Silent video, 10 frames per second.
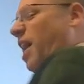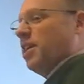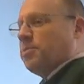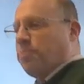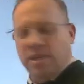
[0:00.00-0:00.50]
I
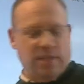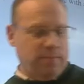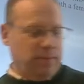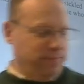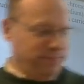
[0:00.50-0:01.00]
think it's pretty
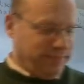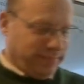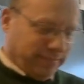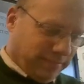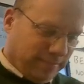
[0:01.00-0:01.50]
simple.
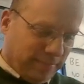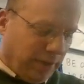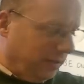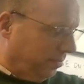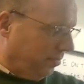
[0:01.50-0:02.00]

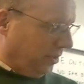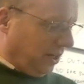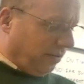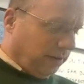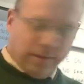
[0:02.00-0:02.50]
But you
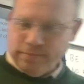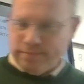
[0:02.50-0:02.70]
never know.